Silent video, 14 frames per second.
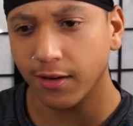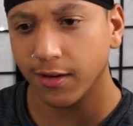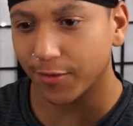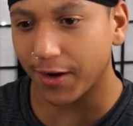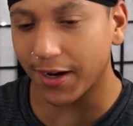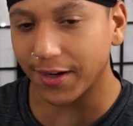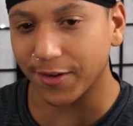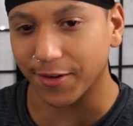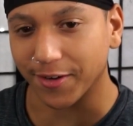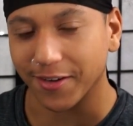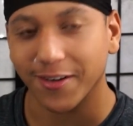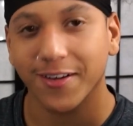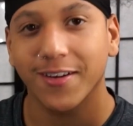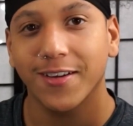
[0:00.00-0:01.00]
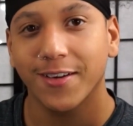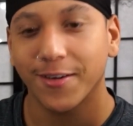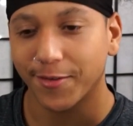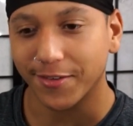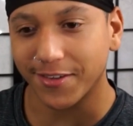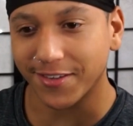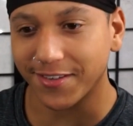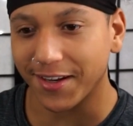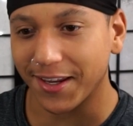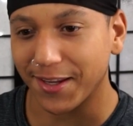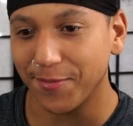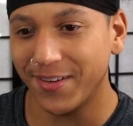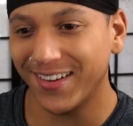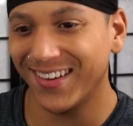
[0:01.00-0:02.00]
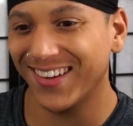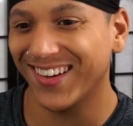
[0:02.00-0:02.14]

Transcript: Reiner. What's his name?